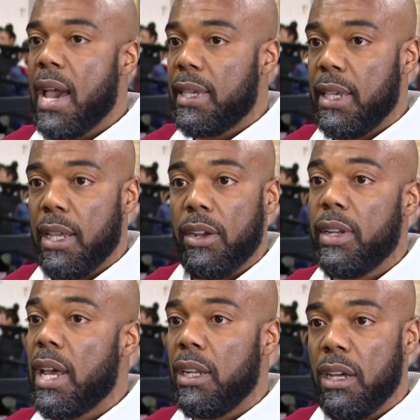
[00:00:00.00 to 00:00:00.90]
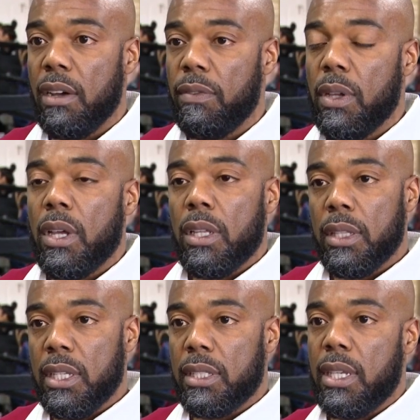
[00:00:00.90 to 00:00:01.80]
I care and I love
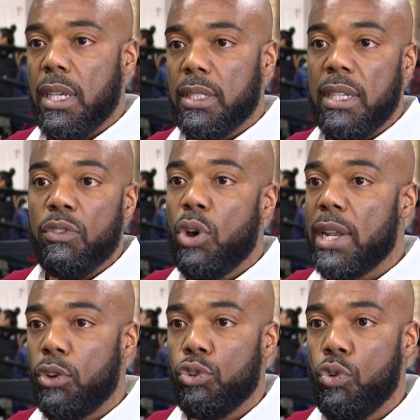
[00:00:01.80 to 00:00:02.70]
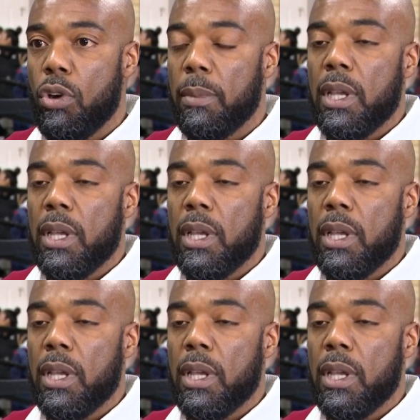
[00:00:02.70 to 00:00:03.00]
these kids even though I don't know them.